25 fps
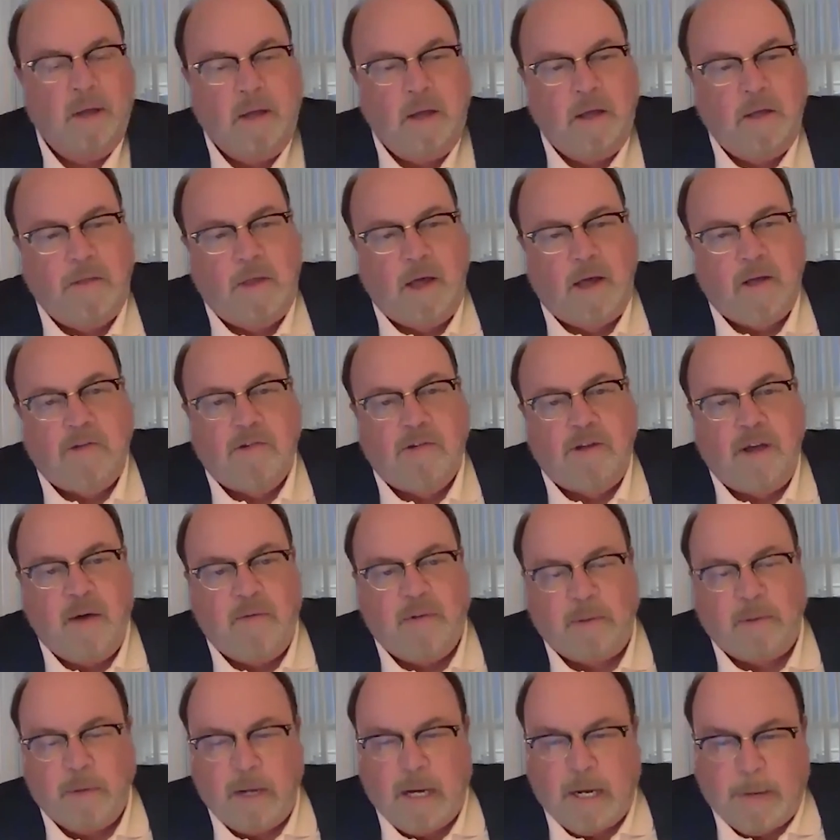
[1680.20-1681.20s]
Thanks,
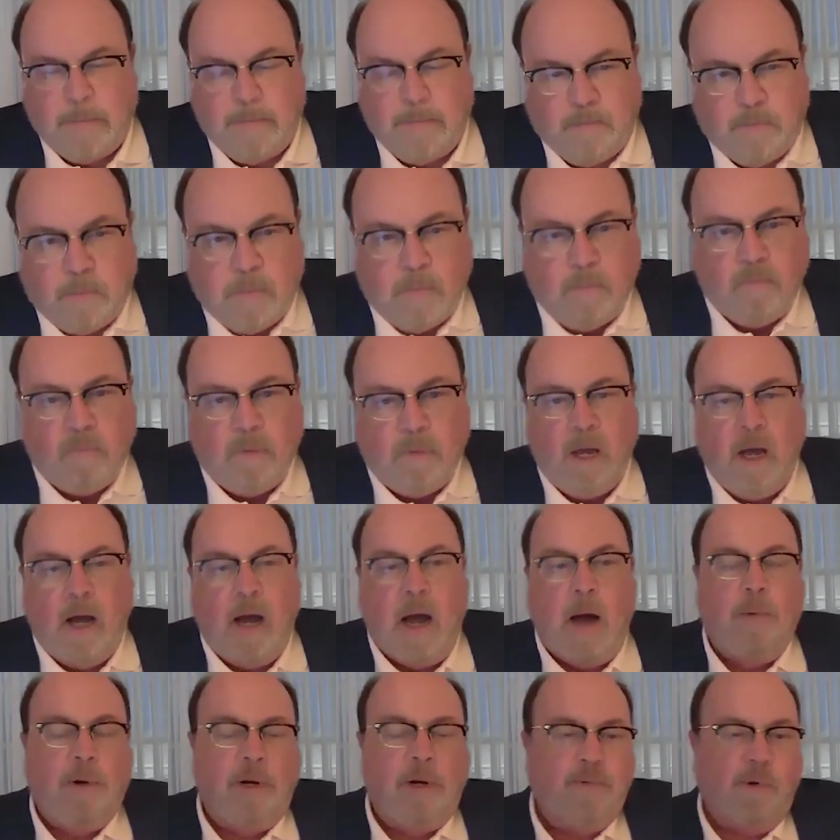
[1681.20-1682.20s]
Kevin.
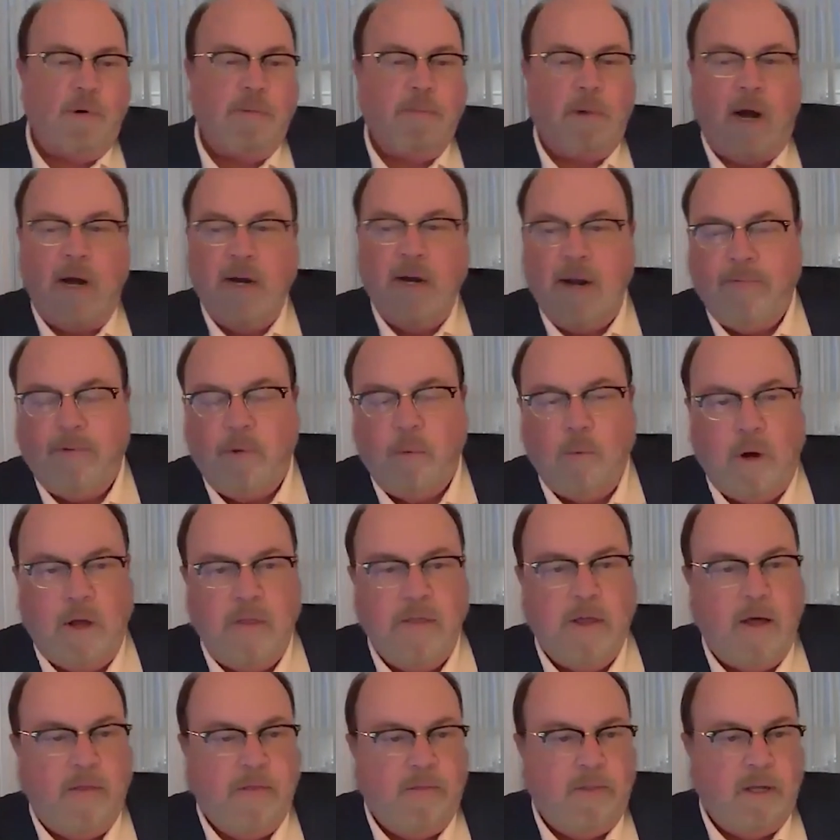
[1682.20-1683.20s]
I would remind everyone
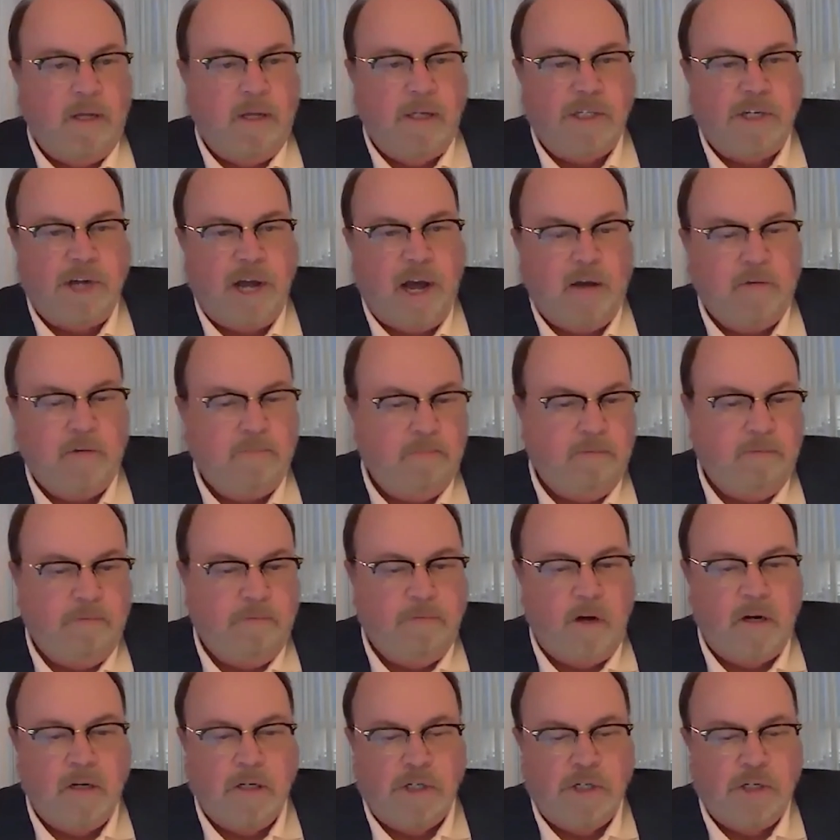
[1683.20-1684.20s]
that the chat
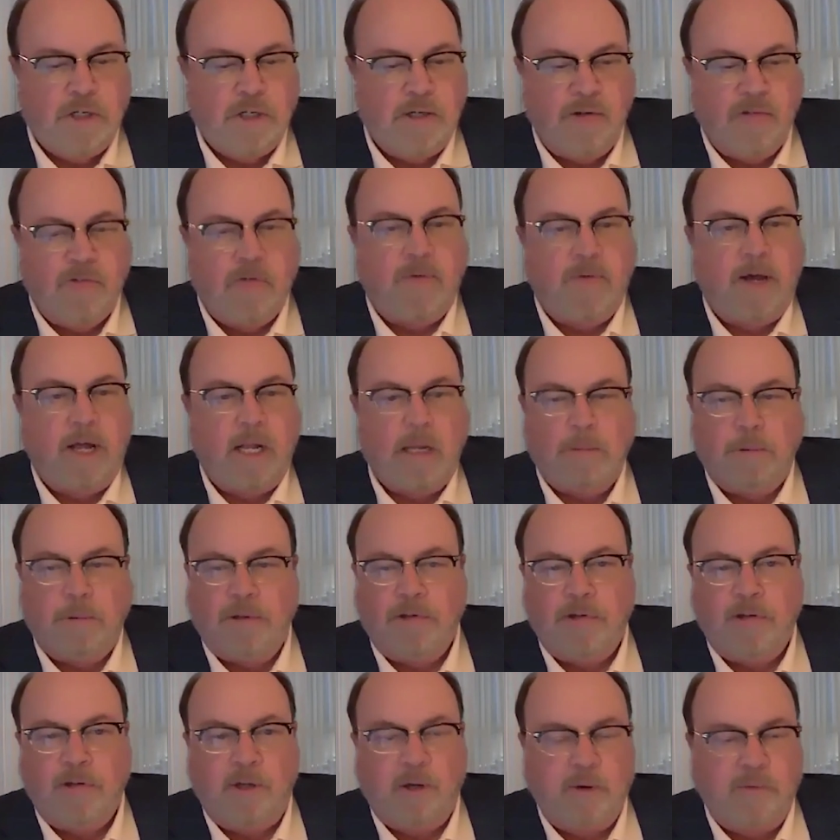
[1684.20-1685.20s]
function is available
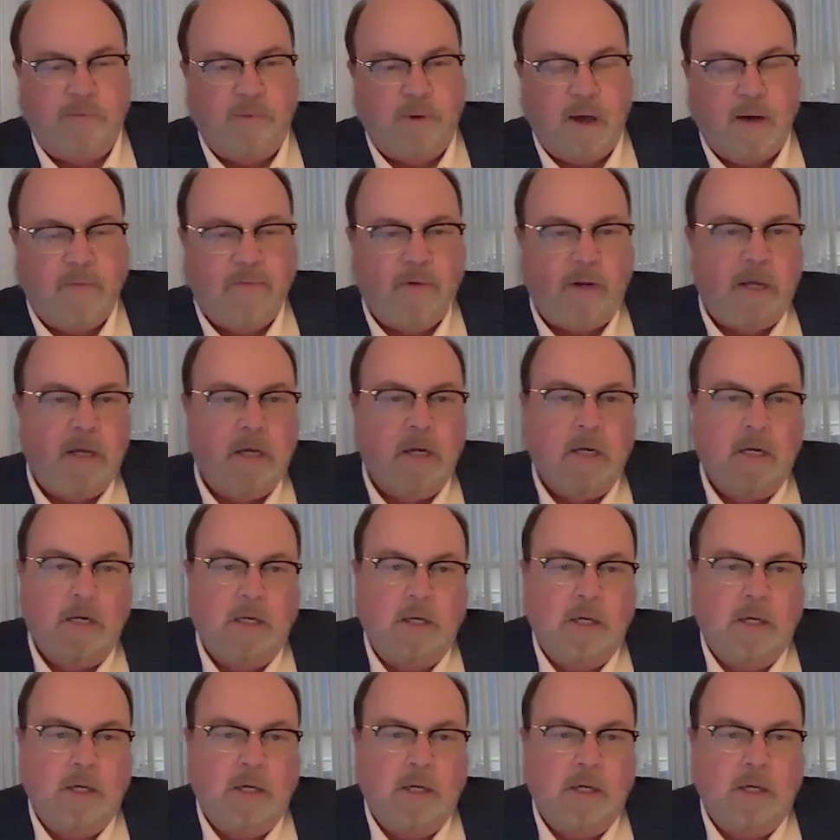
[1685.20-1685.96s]
to you if you have any